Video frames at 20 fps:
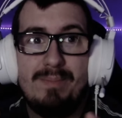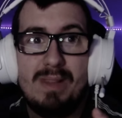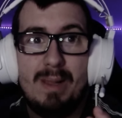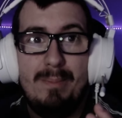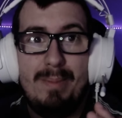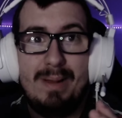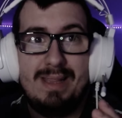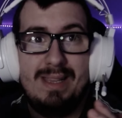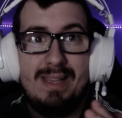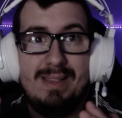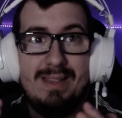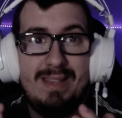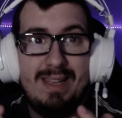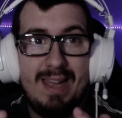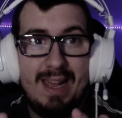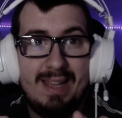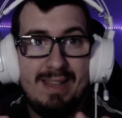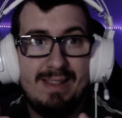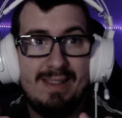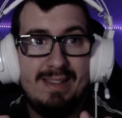But at the
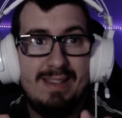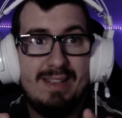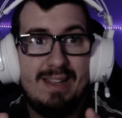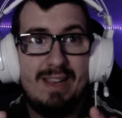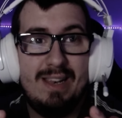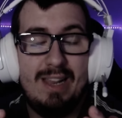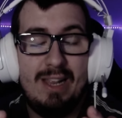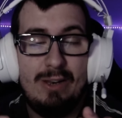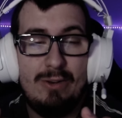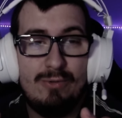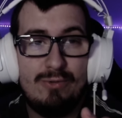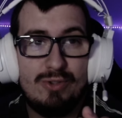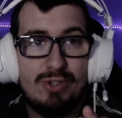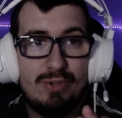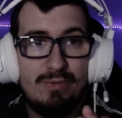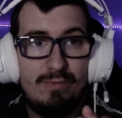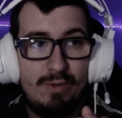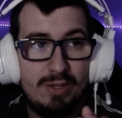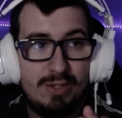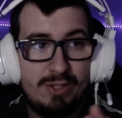end,
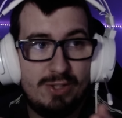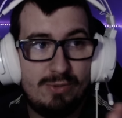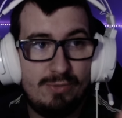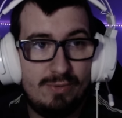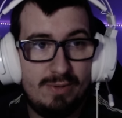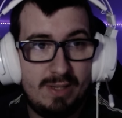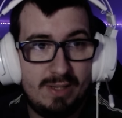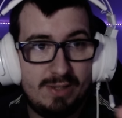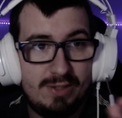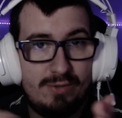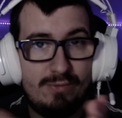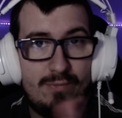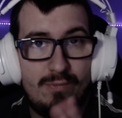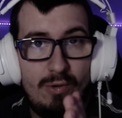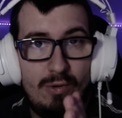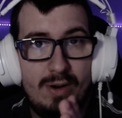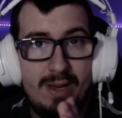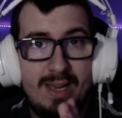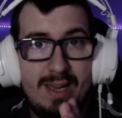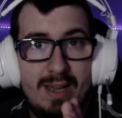Lelouch wants to
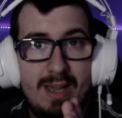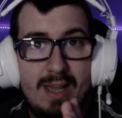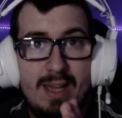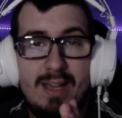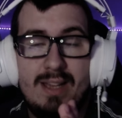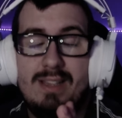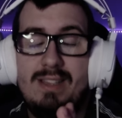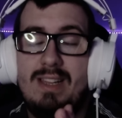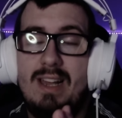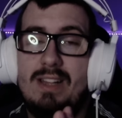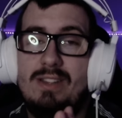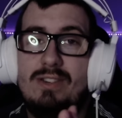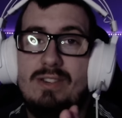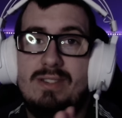destroy the other